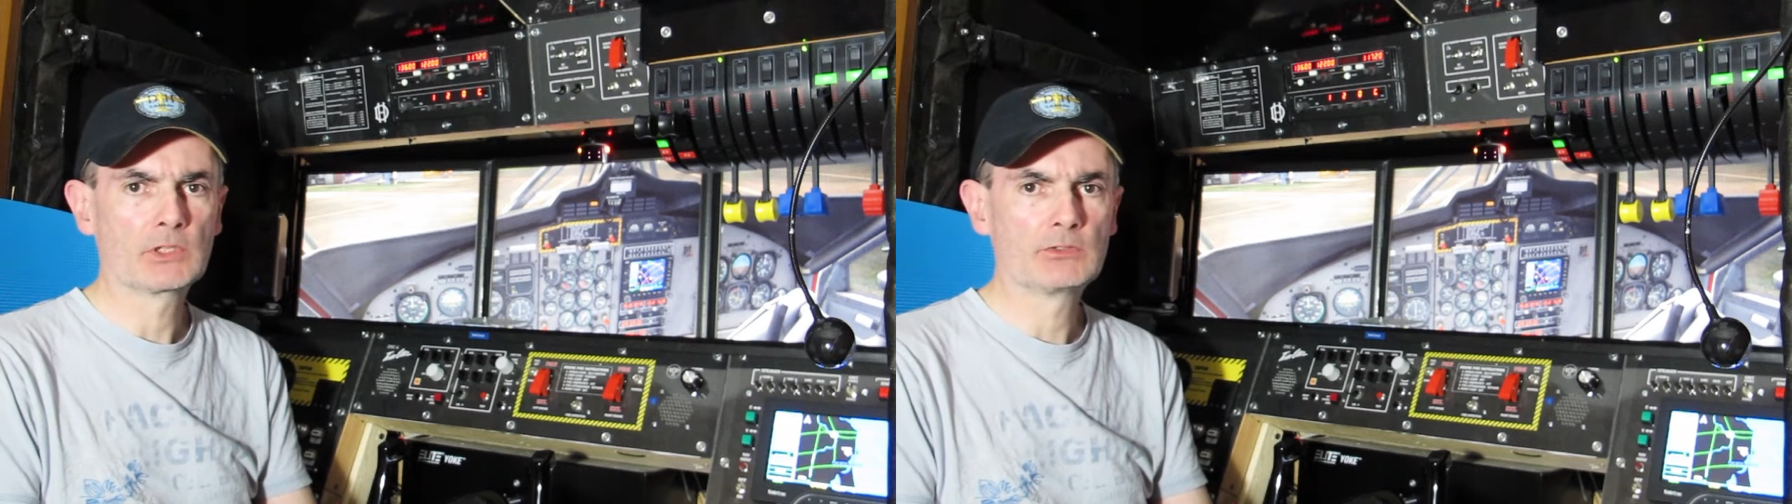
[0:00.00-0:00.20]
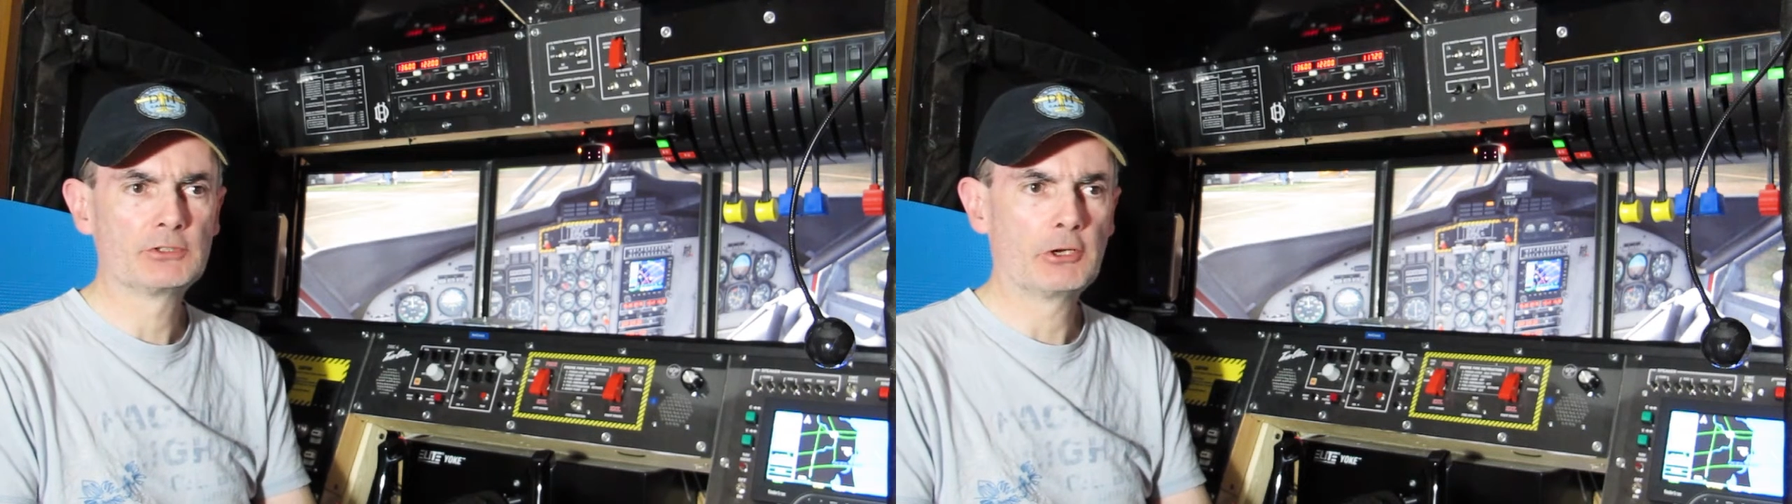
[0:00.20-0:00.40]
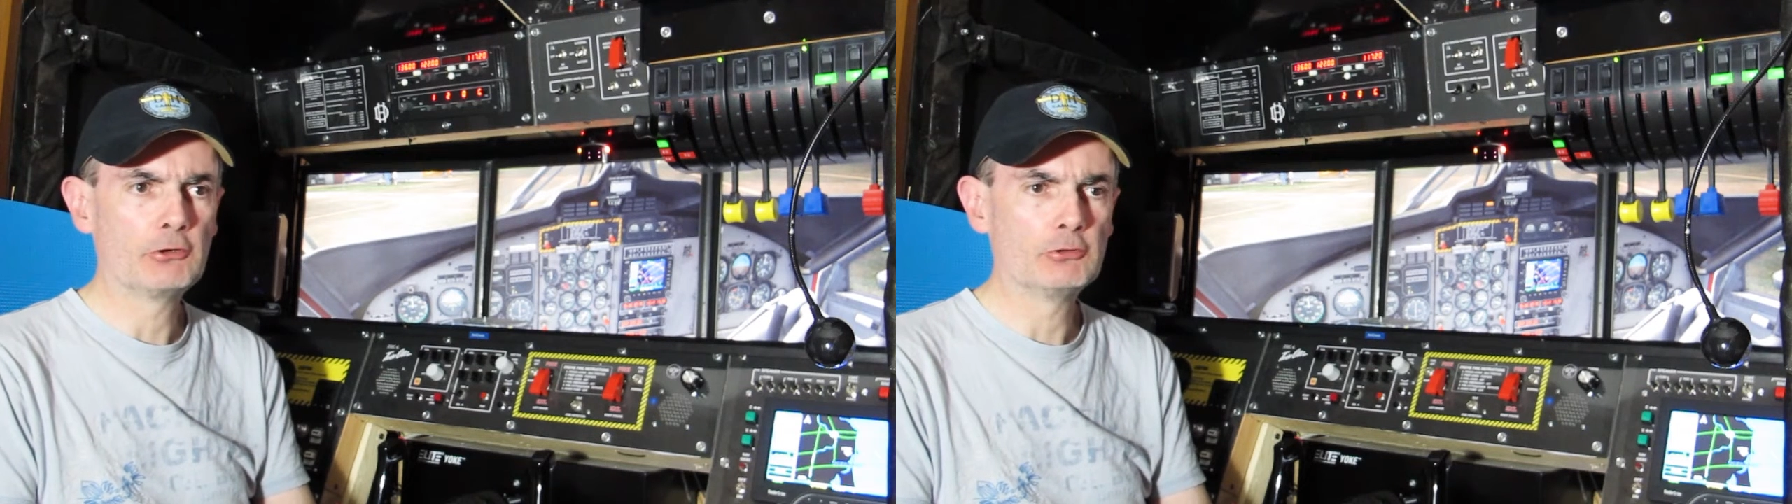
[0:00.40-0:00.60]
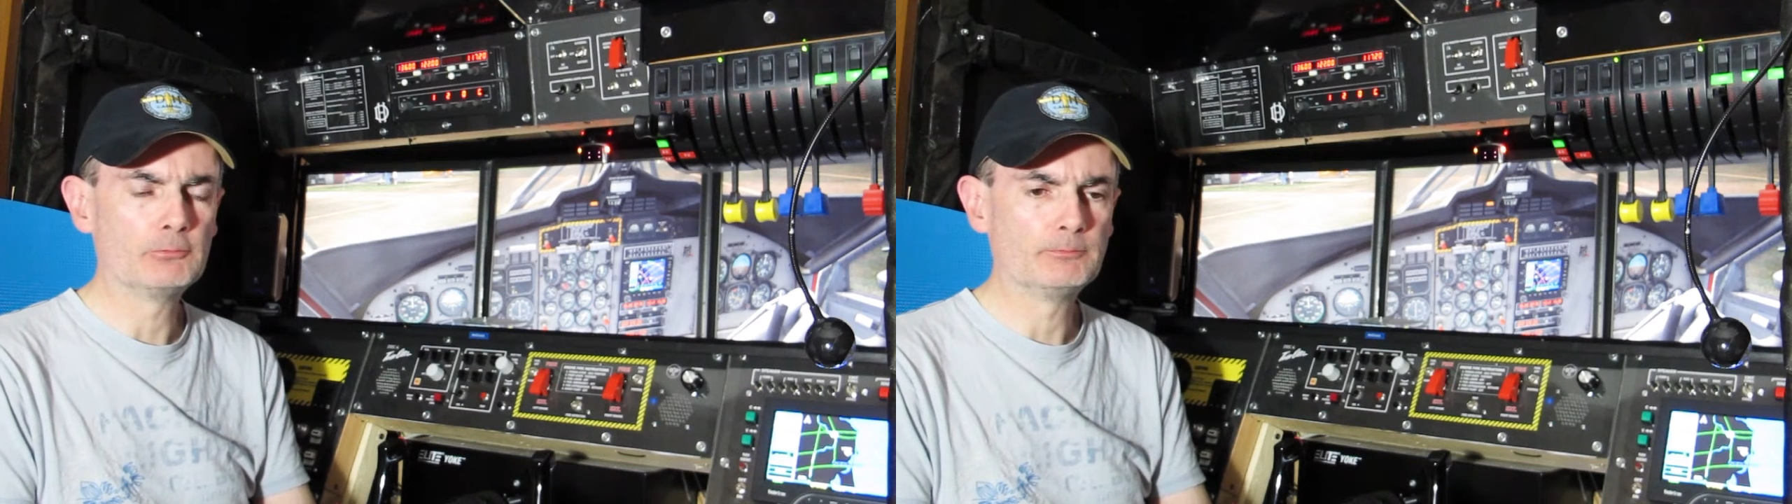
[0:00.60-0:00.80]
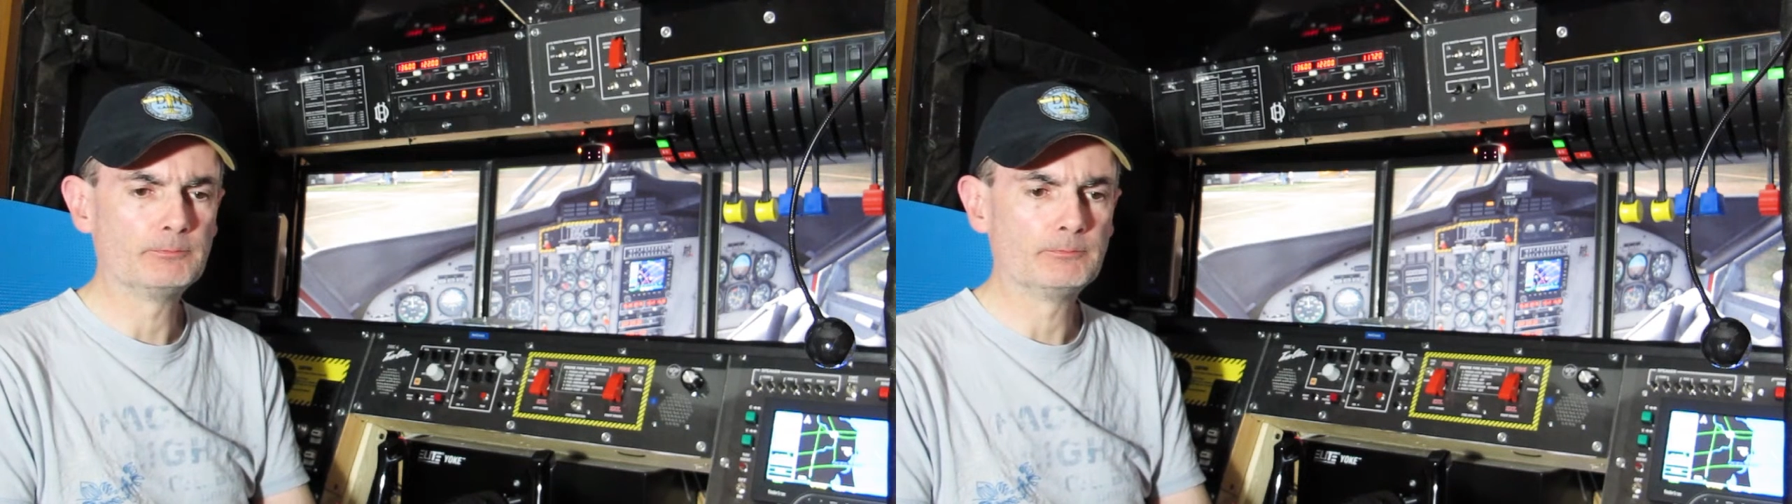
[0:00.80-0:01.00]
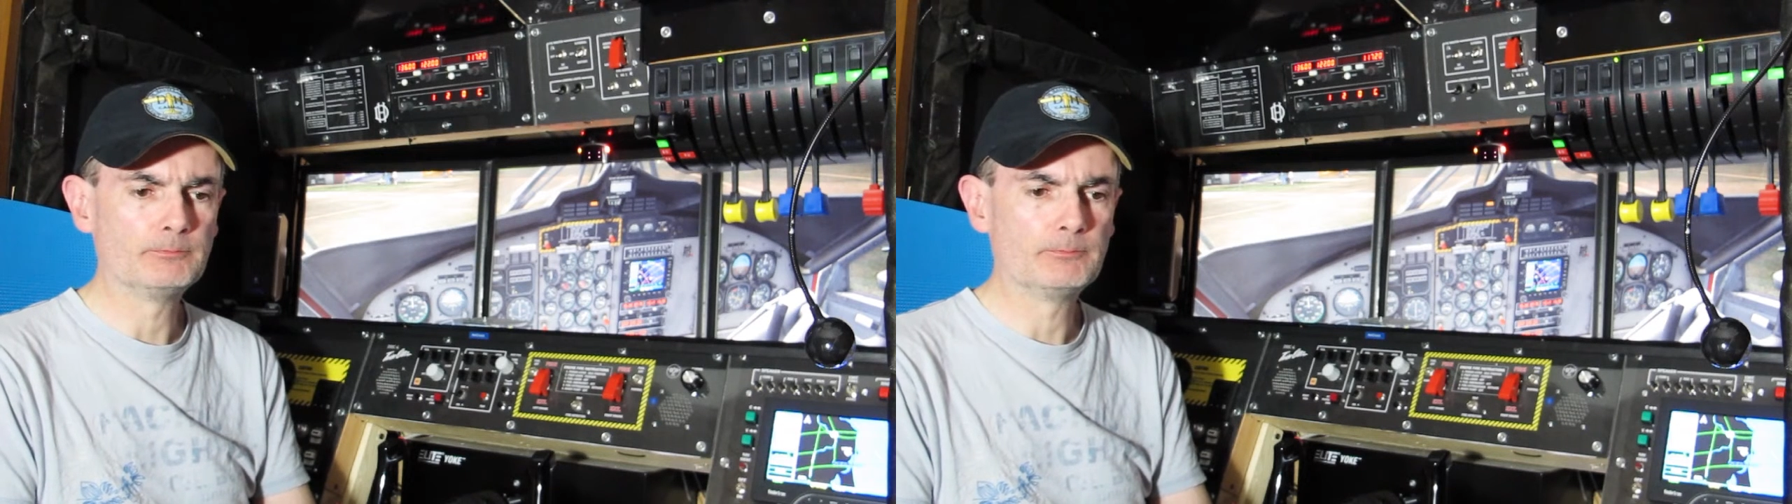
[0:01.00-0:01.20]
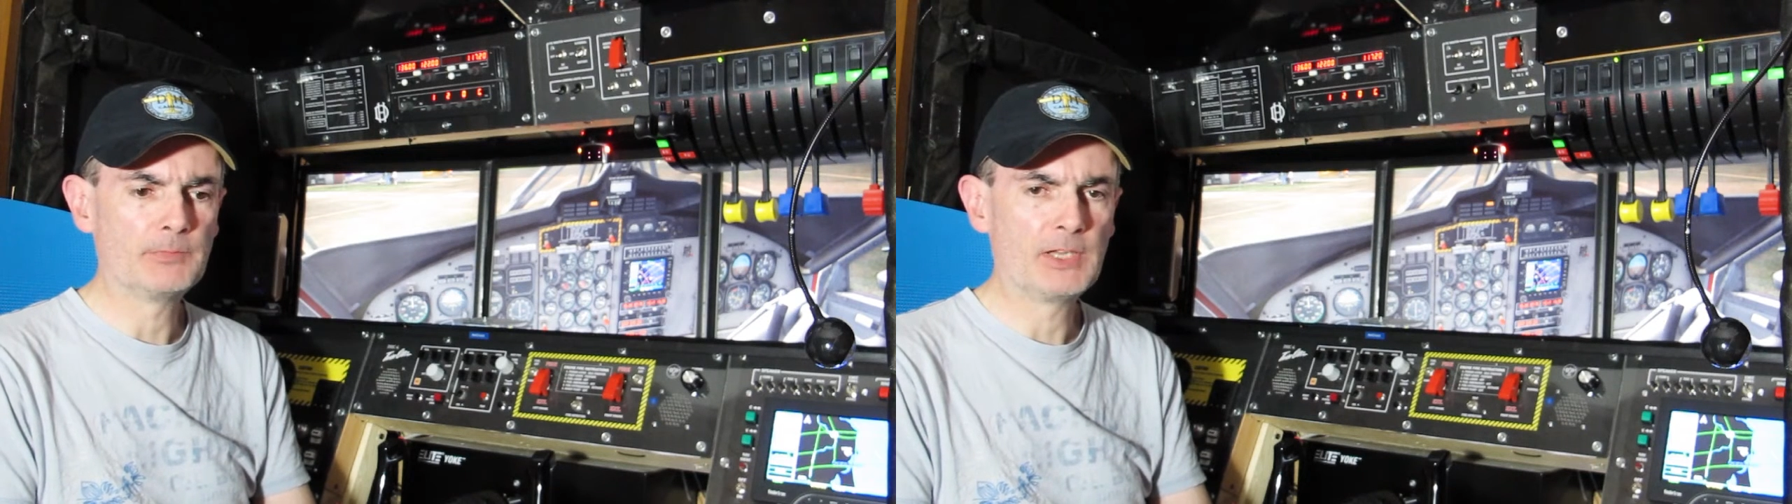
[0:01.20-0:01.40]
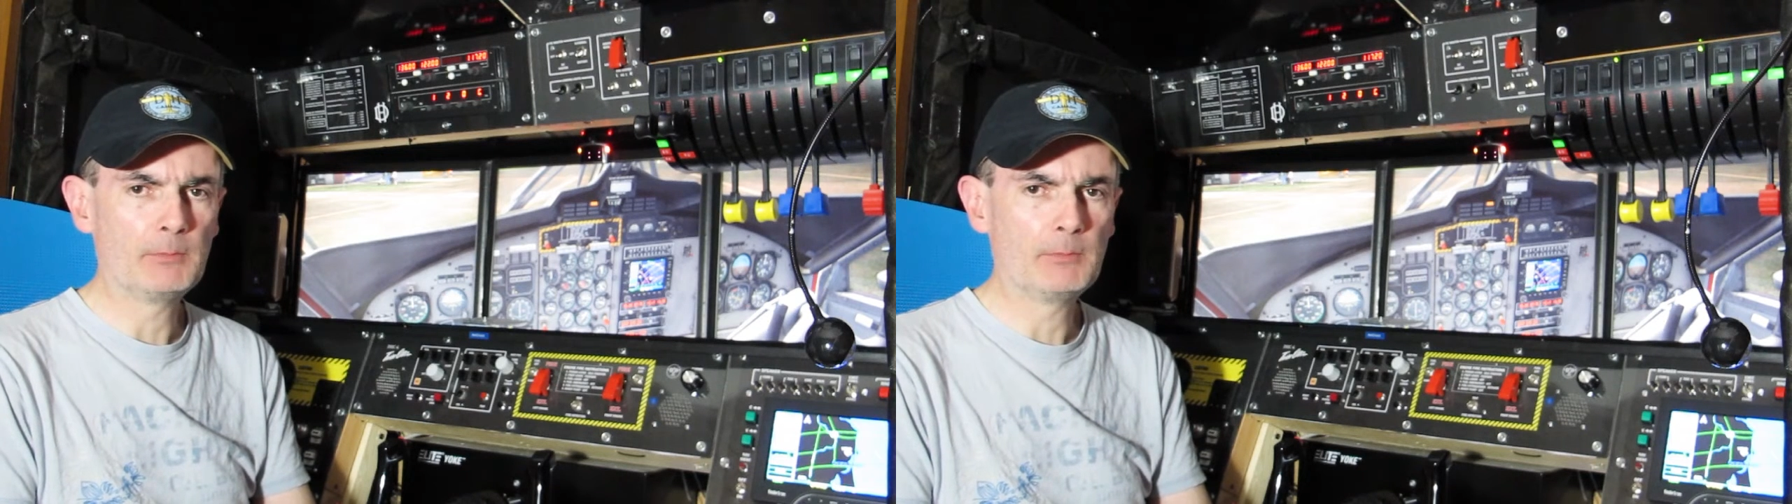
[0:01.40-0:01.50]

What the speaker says: So the